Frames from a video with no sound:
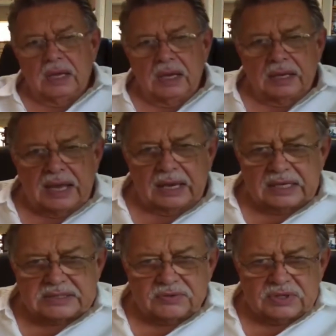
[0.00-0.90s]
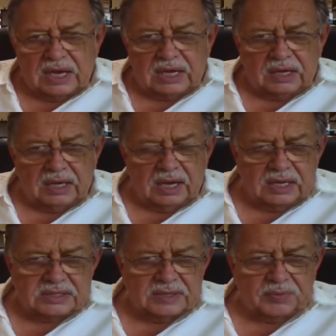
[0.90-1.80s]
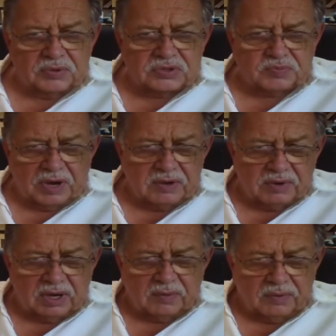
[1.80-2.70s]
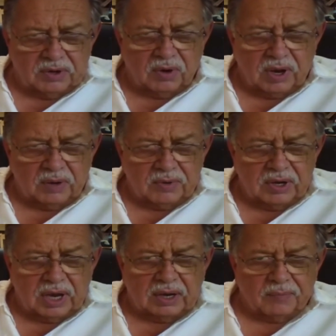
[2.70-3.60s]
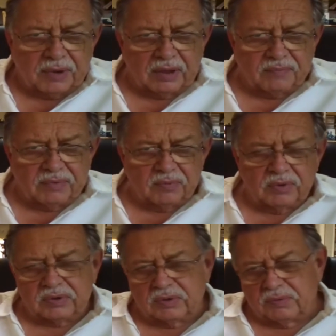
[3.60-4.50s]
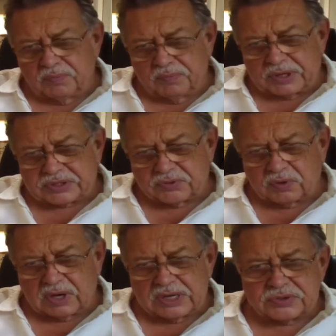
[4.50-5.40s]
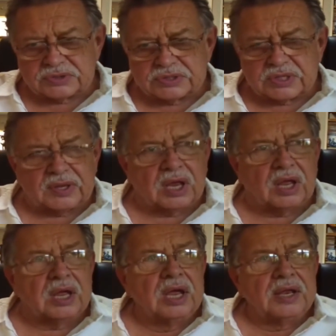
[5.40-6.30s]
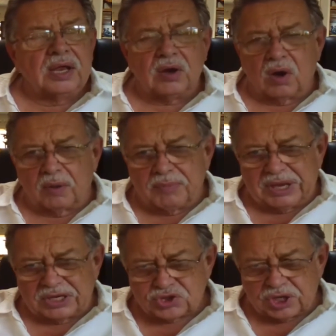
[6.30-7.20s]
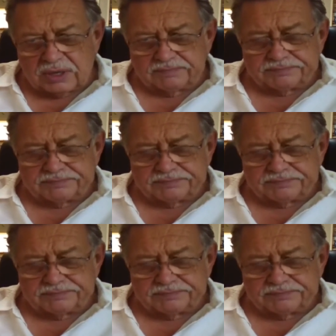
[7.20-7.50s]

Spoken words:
And that is you take a simple spray rig, like what pest control guys use, I think they call it a B&G.